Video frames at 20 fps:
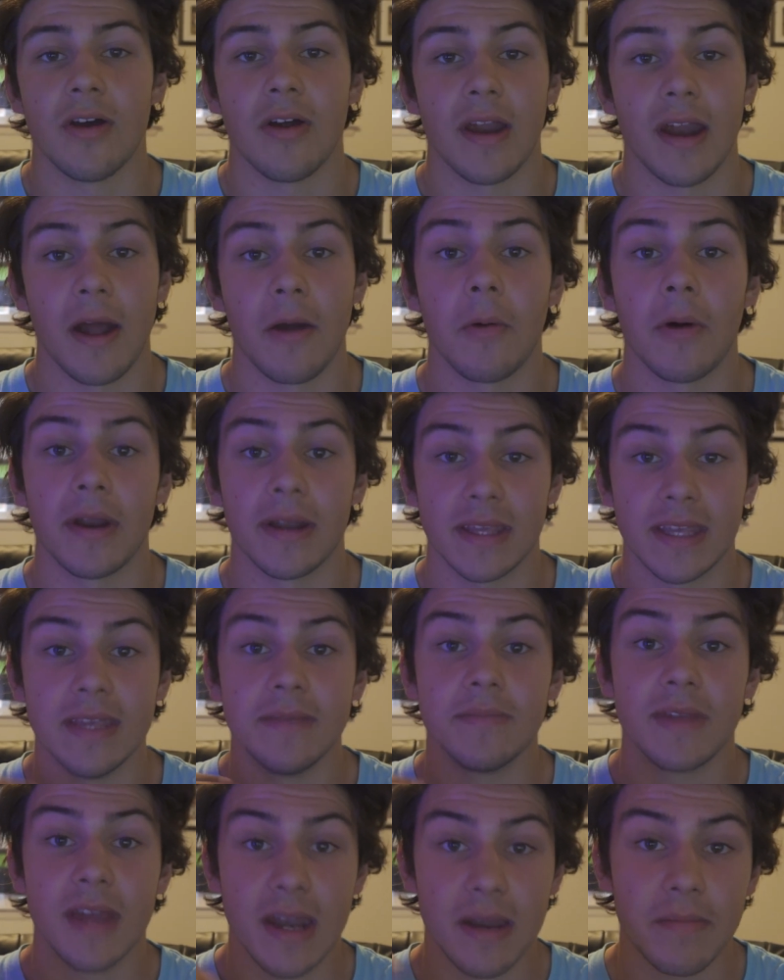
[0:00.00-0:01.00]
All right, I want to
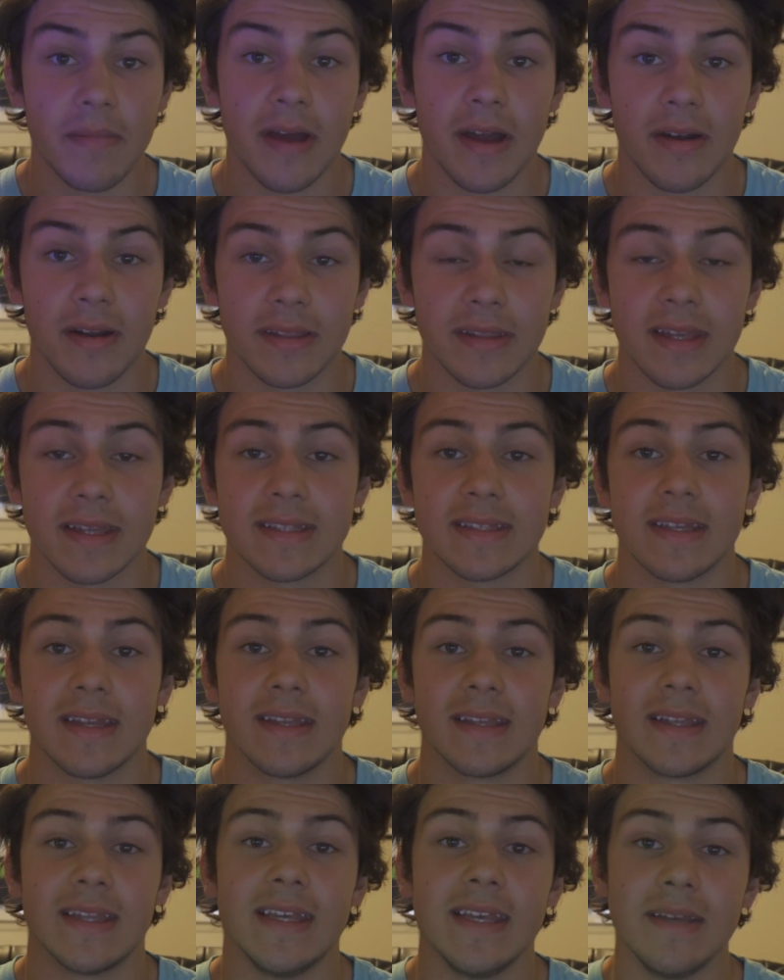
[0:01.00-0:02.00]
keep getting better at this
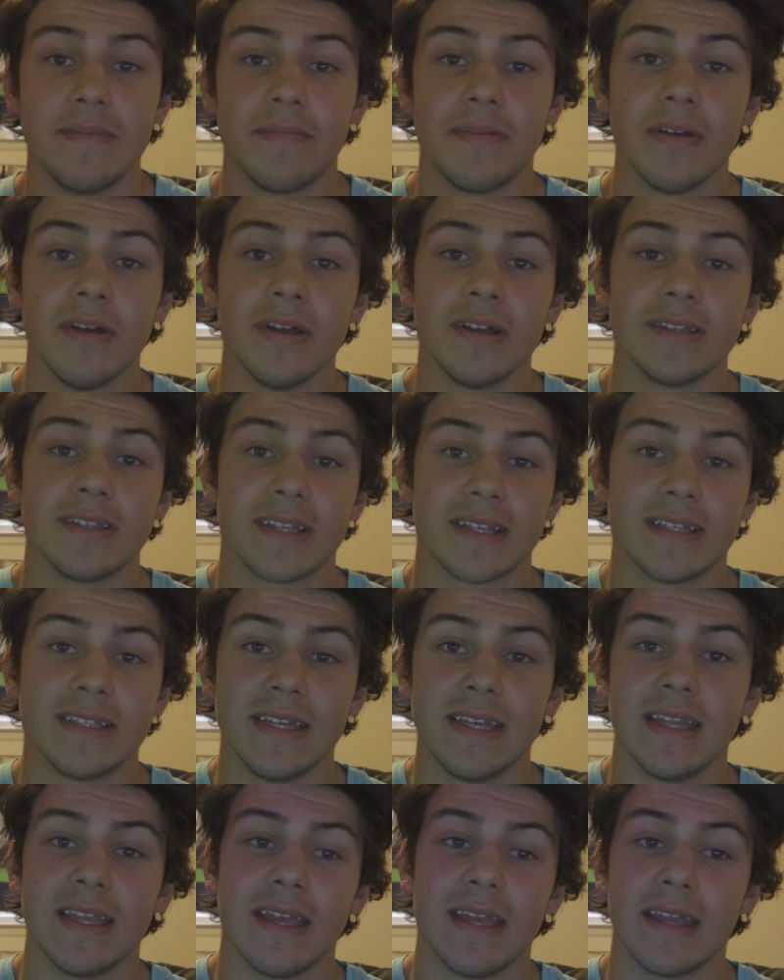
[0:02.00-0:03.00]
and keep
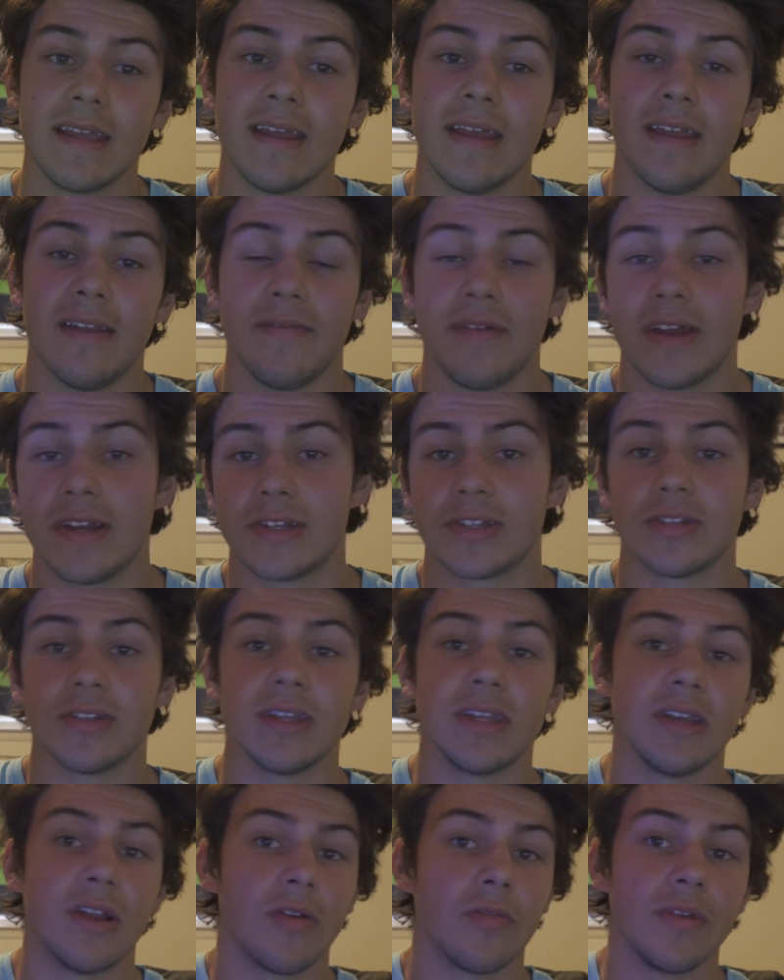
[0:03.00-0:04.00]
succeeding, and eventually,
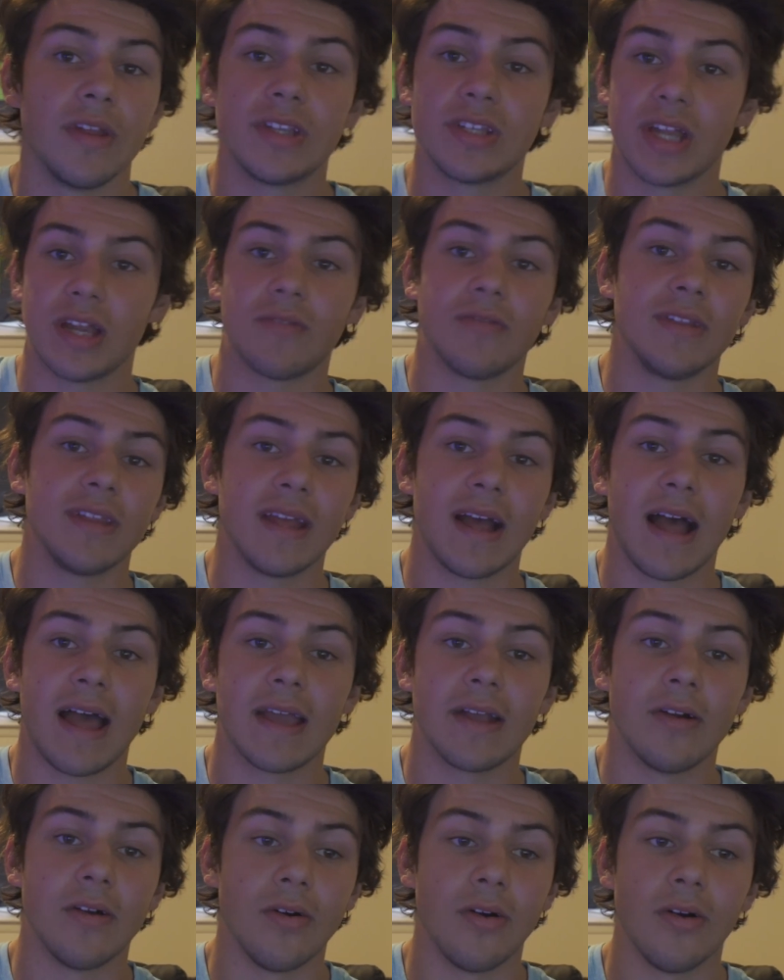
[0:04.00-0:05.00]
you know, reach a really
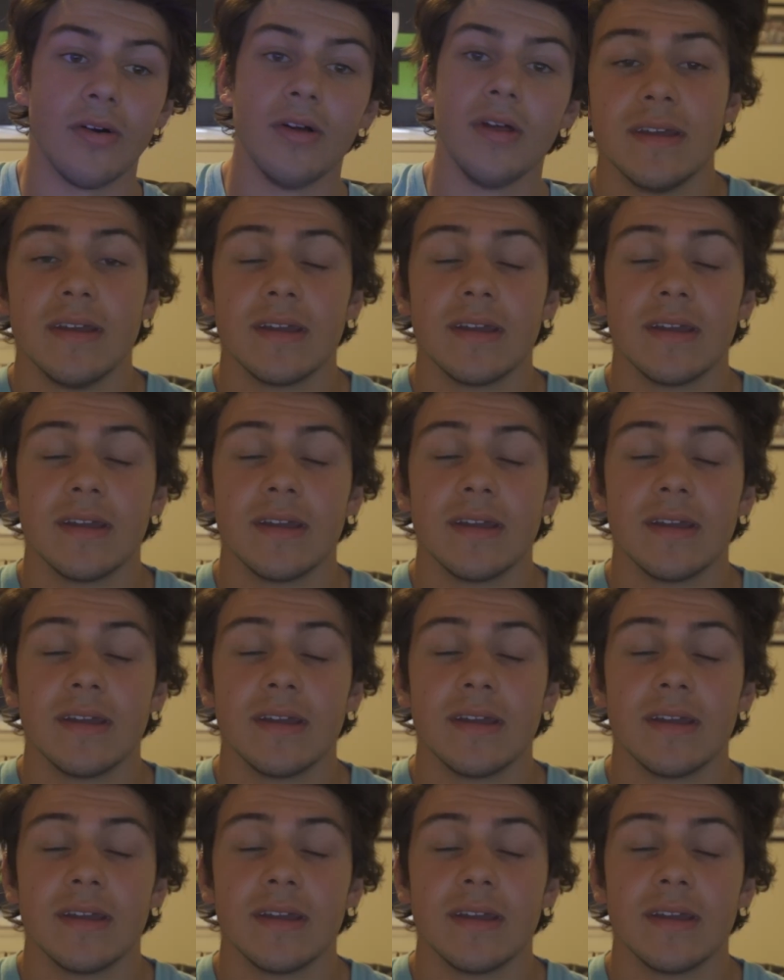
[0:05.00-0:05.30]
high goal.